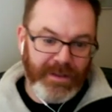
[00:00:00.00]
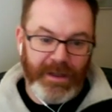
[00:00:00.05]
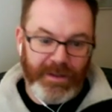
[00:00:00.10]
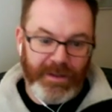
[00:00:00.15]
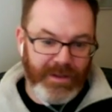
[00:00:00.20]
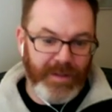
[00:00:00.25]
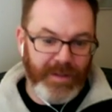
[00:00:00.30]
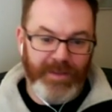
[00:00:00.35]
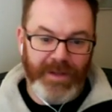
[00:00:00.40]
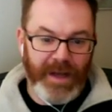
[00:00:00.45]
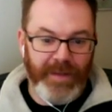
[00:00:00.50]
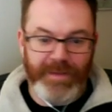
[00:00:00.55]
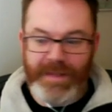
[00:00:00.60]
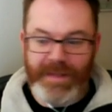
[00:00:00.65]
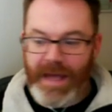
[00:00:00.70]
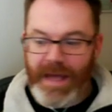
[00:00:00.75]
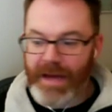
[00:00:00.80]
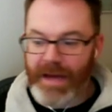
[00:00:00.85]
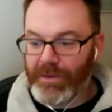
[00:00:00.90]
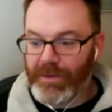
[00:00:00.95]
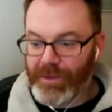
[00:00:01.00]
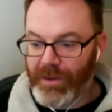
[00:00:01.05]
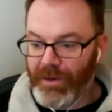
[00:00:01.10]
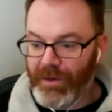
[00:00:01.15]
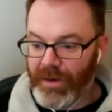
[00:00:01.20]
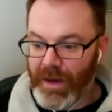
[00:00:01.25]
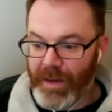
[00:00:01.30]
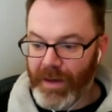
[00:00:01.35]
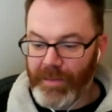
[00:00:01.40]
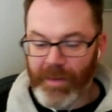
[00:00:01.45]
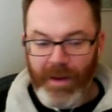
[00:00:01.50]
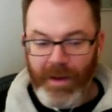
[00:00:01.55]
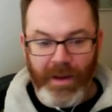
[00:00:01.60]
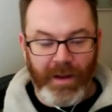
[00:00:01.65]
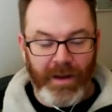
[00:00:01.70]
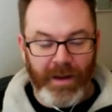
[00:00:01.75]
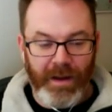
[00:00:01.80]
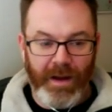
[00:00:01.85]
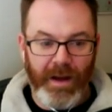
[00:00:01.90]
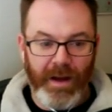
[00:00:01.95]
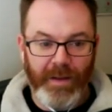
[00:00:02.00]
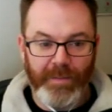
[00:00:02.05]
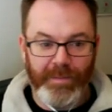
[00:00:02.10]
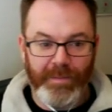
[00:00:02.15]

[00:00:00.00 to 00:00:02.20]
sometimes that'll turn up a